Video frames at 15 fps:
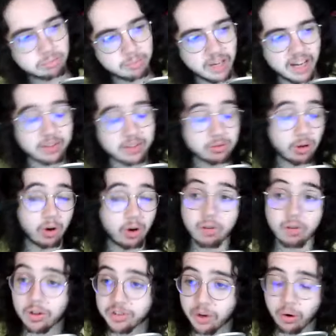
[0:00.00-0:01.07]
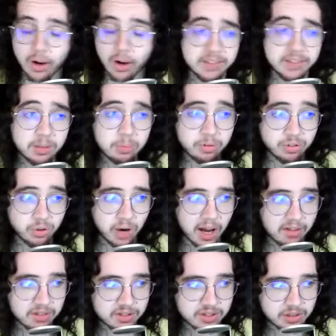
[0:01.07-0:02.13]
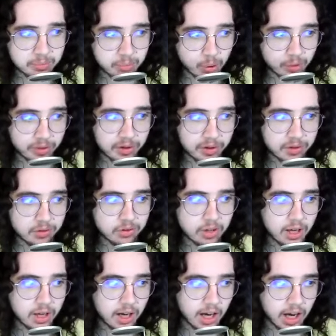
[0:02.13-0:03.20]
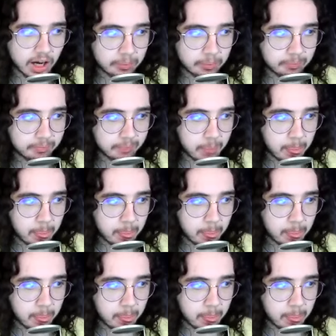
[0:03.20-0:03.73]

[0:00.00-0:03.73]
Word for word: man. Oh, so I said before I haven't seen Poor Things. Um,